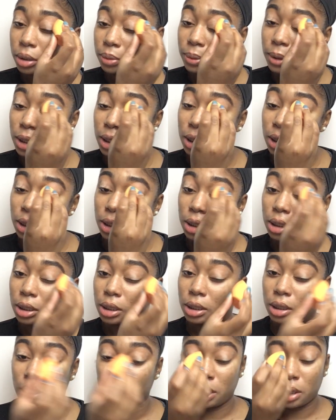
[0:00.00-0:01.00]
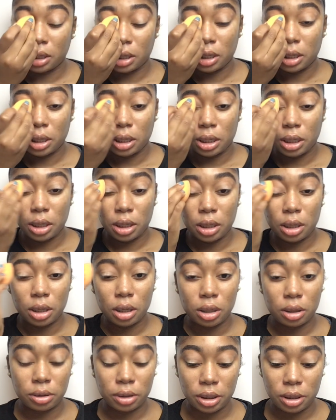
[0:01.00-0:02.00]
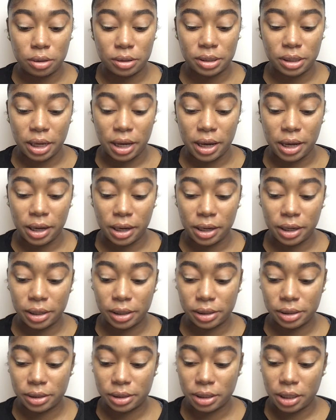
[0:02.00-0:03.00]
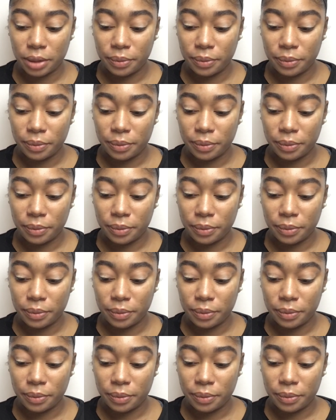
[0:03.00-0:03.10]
bit on those eyes.